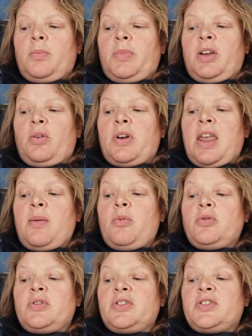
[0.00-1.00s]
Being
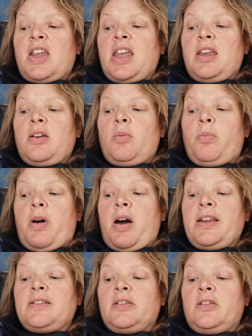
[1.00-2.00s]
unable to say
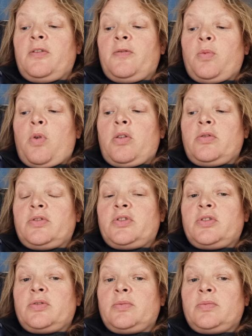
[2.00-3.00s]
goodbye to loved
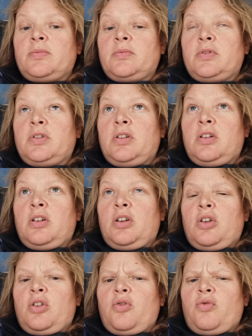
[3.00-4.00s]
ones,
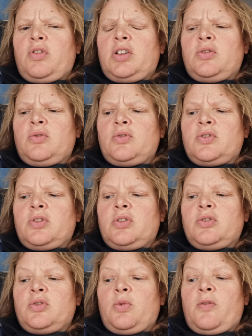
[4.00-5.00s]
reduced
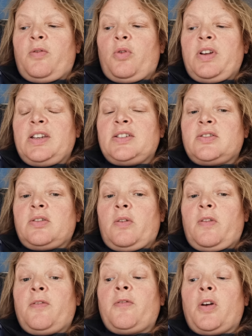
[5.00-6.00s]
to a voice
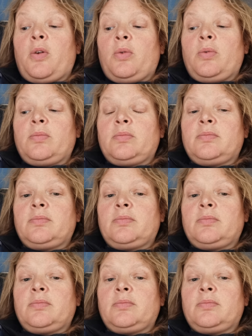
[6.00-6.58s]
on the phone.